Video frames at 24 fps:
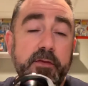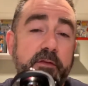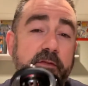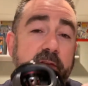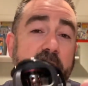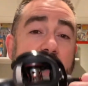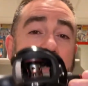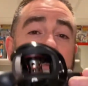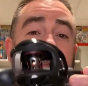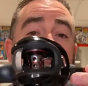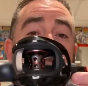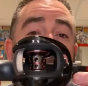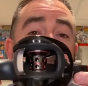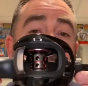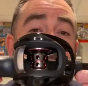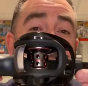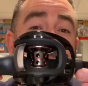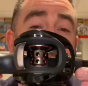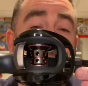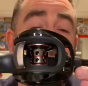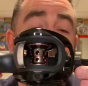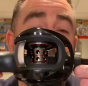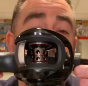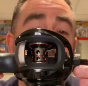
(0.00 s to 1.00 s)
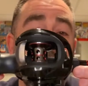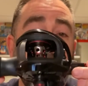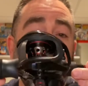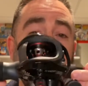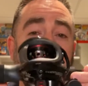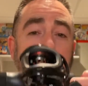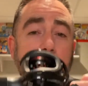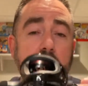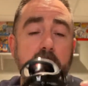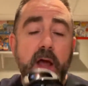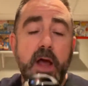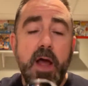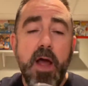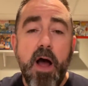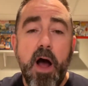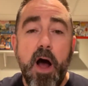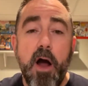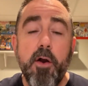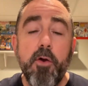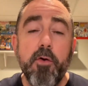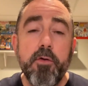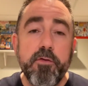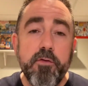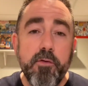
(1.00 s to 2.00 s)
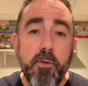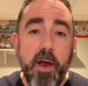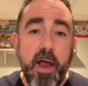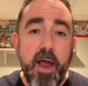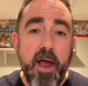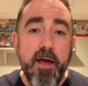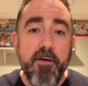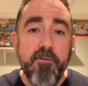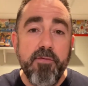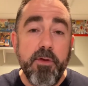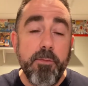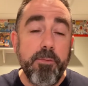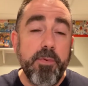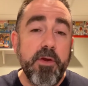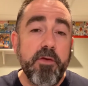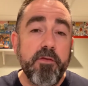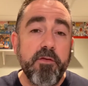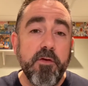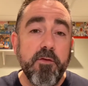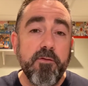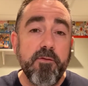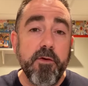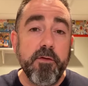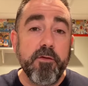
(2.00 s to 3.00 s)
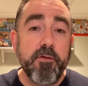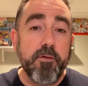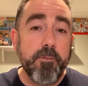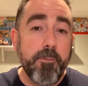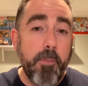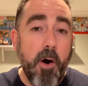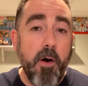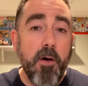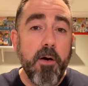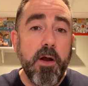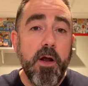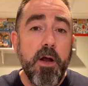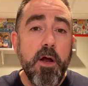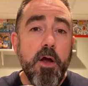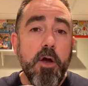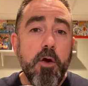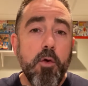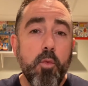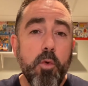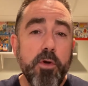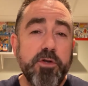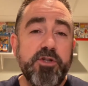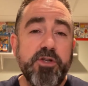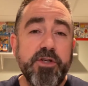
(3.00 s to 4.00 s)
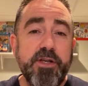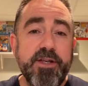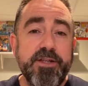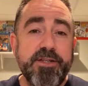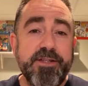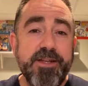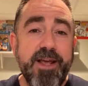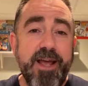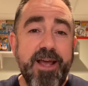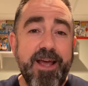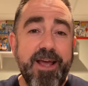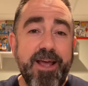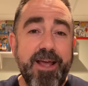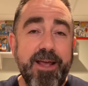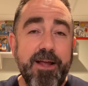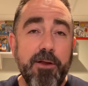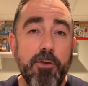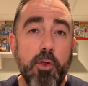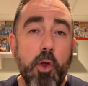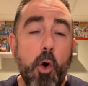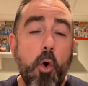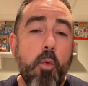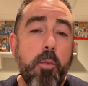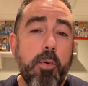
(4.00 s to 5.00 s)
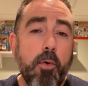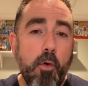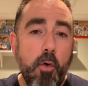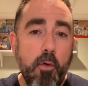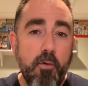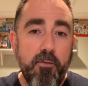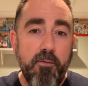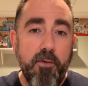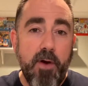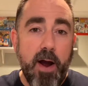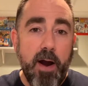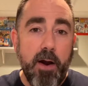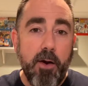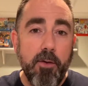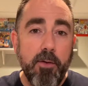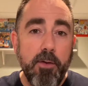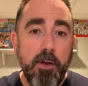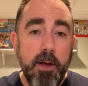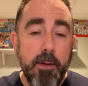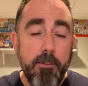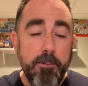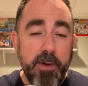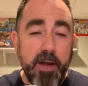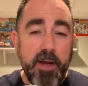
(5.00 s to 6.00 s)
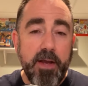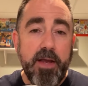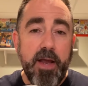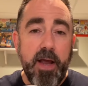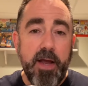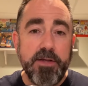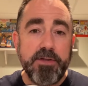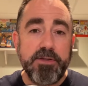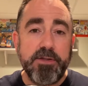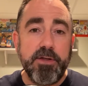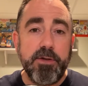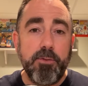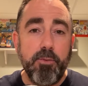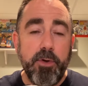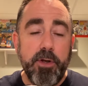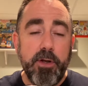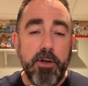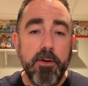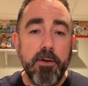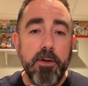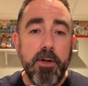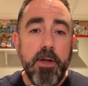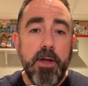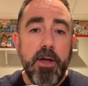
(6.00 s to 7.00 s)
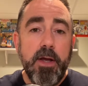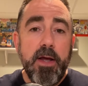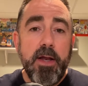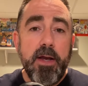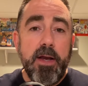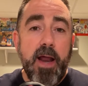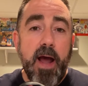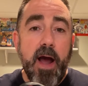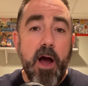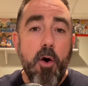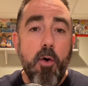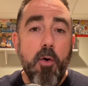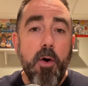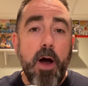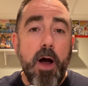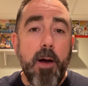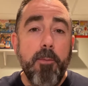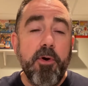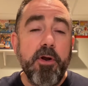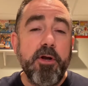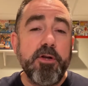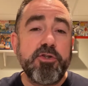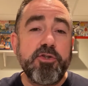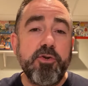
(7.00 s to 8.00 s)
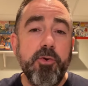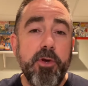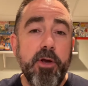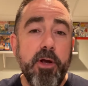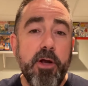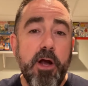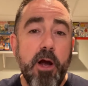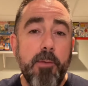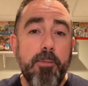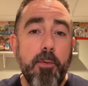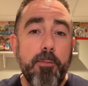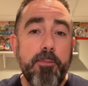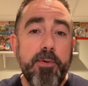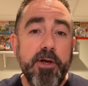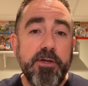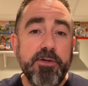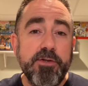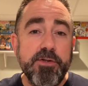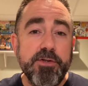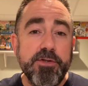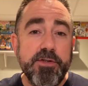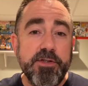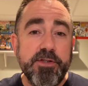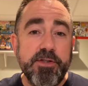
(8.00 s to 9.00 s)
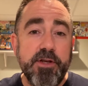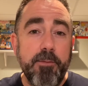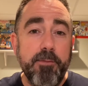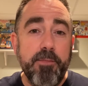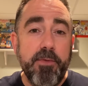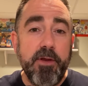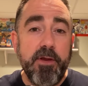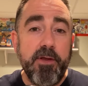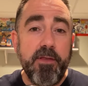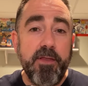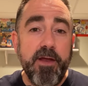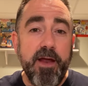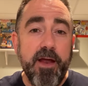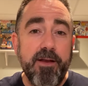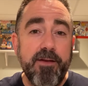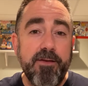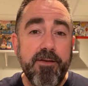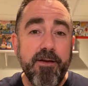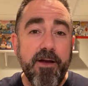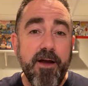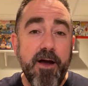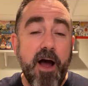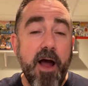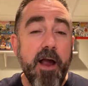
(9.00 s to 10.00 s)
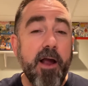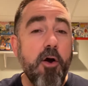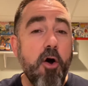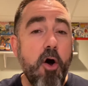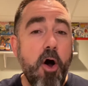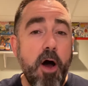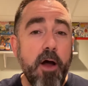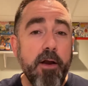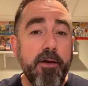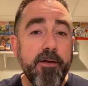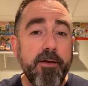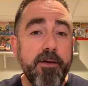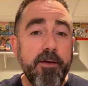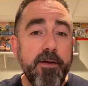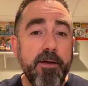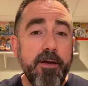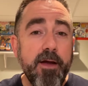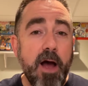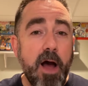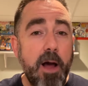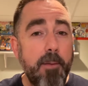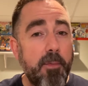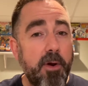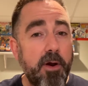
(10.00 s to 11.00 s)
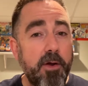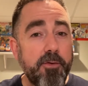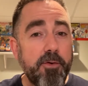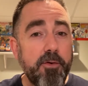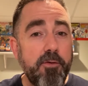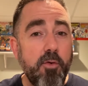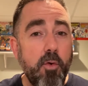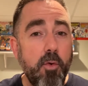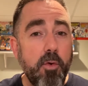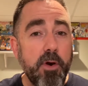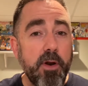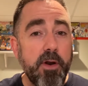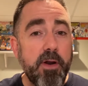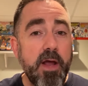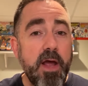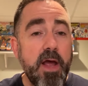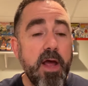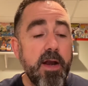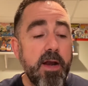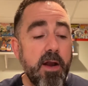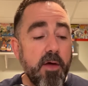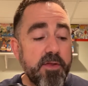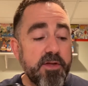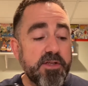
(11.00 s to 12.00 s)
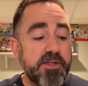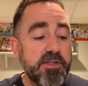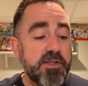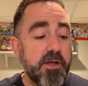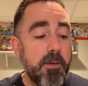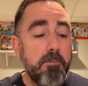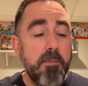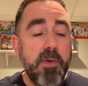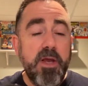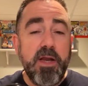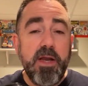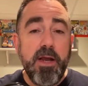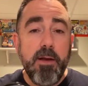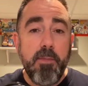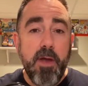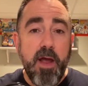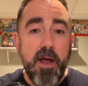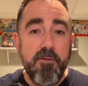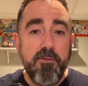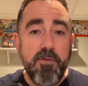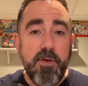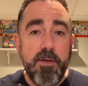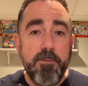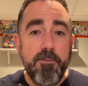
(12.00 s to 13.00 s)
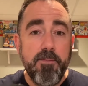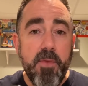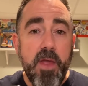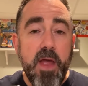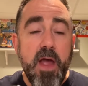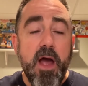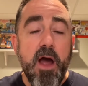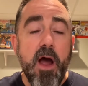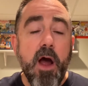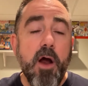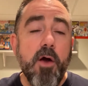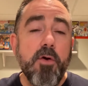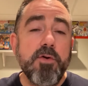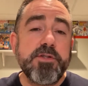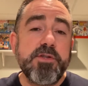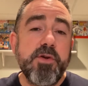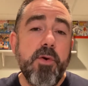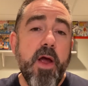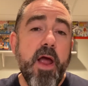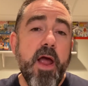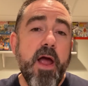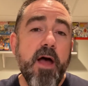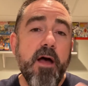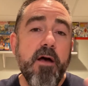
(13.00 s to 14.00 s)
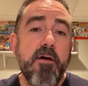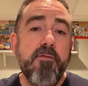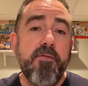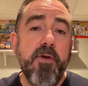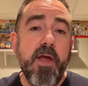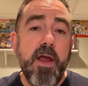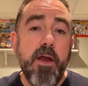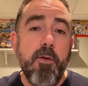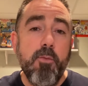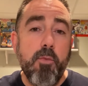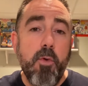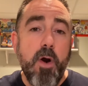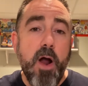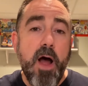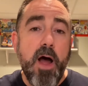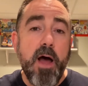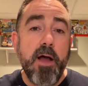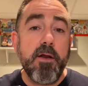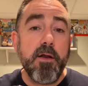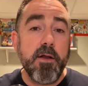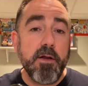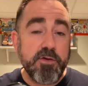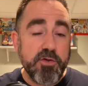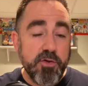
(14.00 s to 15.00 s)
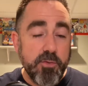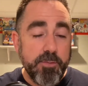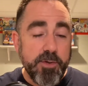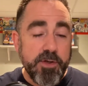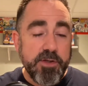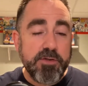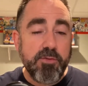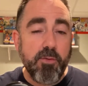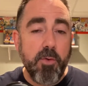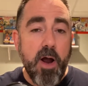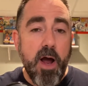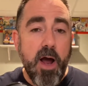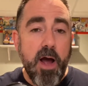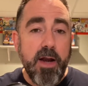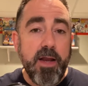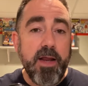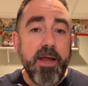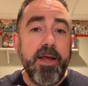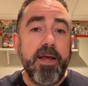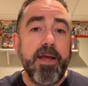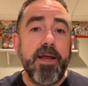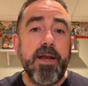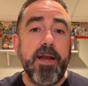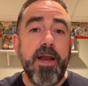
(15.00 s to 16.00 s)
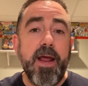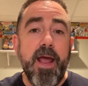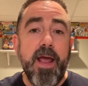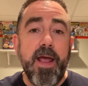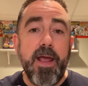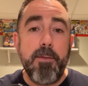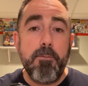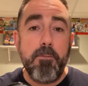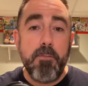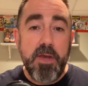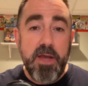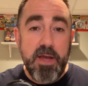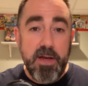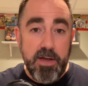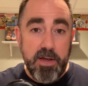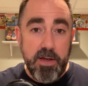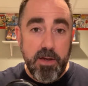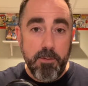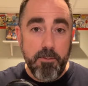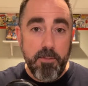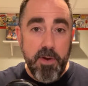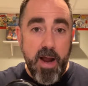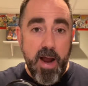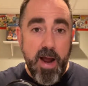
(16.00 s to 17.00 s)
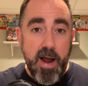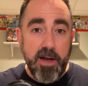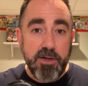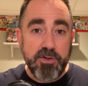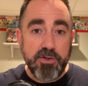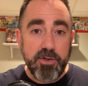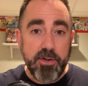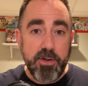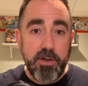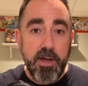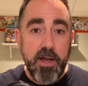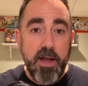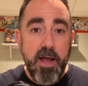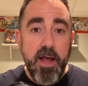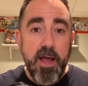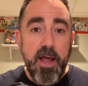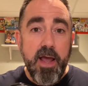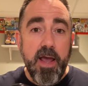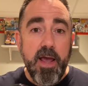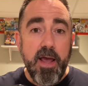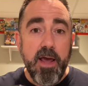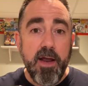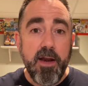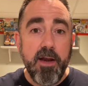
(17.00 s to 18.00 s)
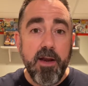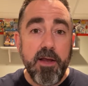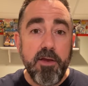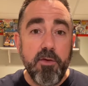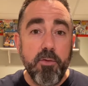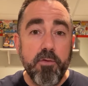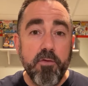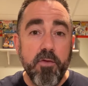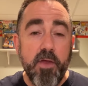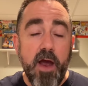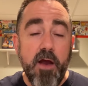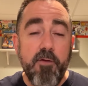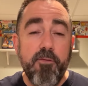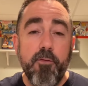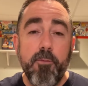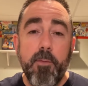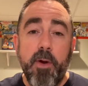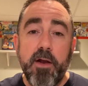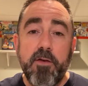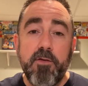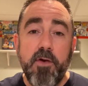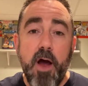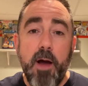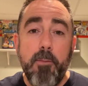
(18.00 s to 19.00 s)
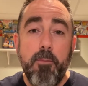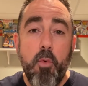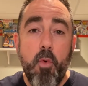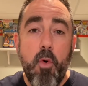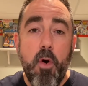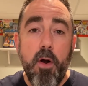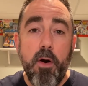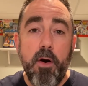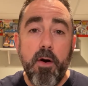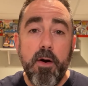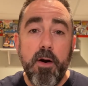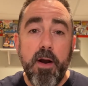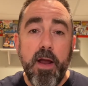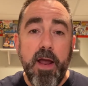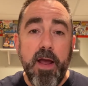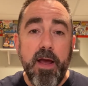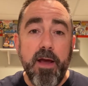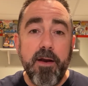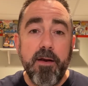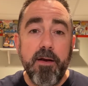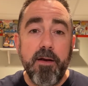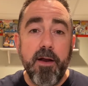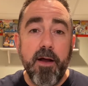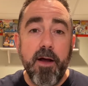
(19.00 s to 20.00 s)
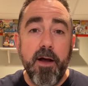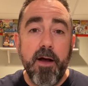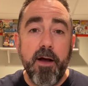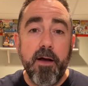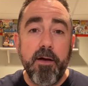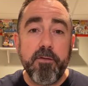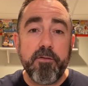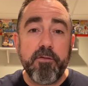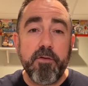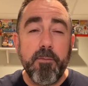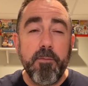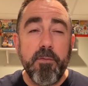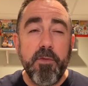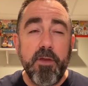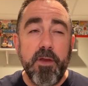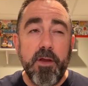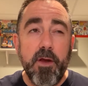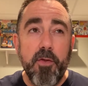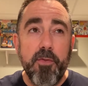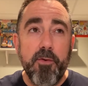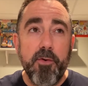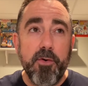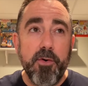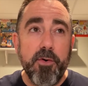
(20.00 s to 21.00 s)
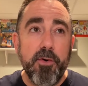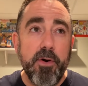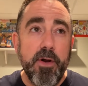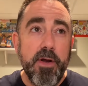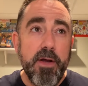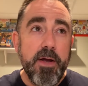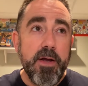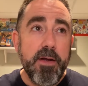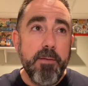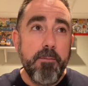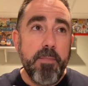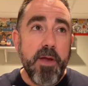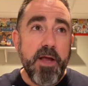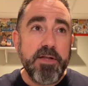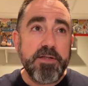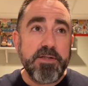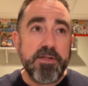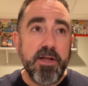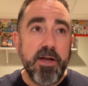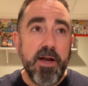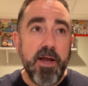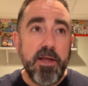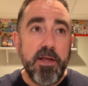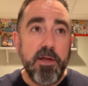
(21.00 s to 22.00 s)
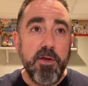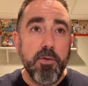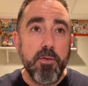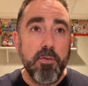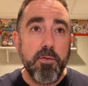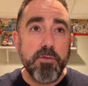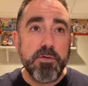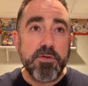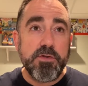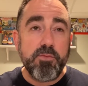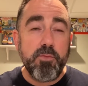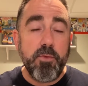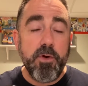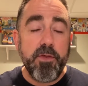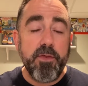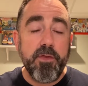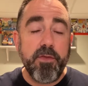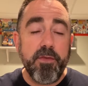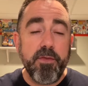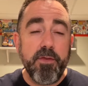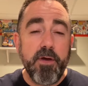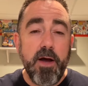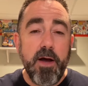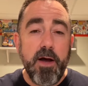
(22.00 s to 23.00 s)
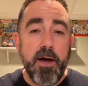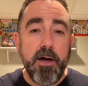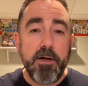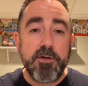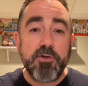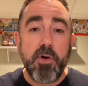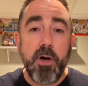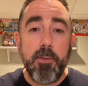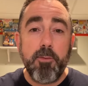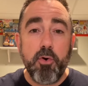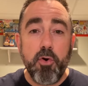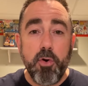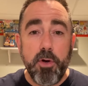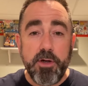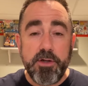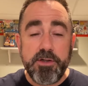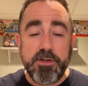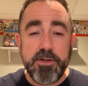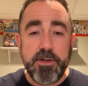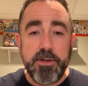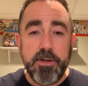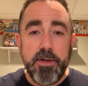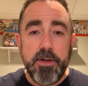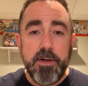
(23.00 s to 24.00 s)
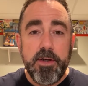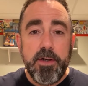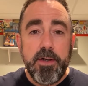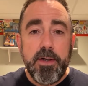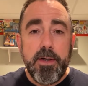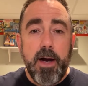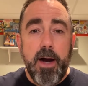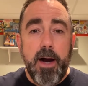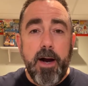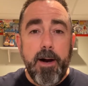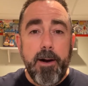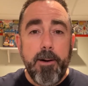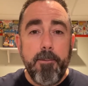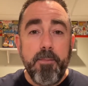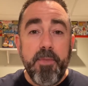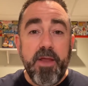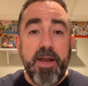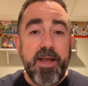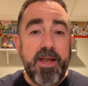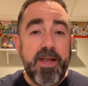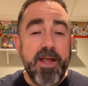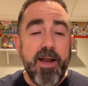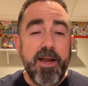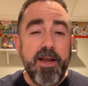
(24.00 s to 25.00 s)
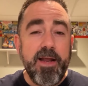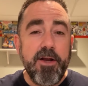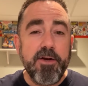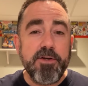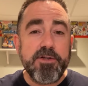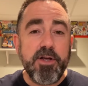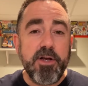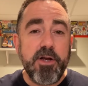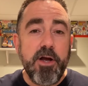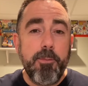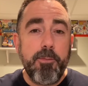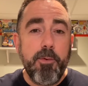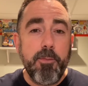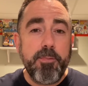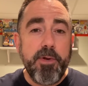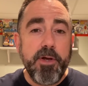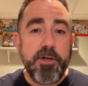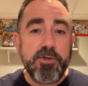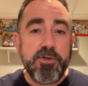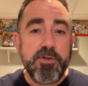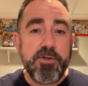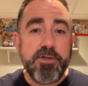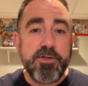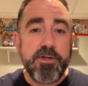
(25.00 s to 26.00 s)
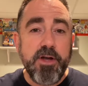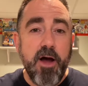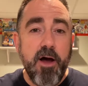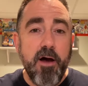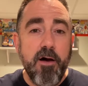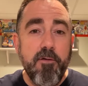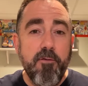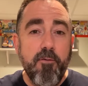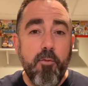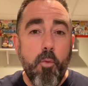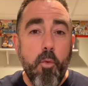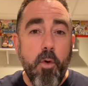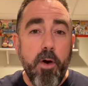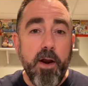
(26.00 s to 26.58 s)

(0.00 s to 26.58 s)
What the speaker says: actually my second Torrent. I also have the PCFun Spark, which is a low-profile bait casting reel. Now, I'm going to show you a couple pictures of something that I caught on my other Torrent. Now, this is a medium heavy. I also have a rod, a 2-piece rod, in a medium action, and I use that for my top water and some of the other baits that I use with treble hooks. And again, here's a couple pictures of what I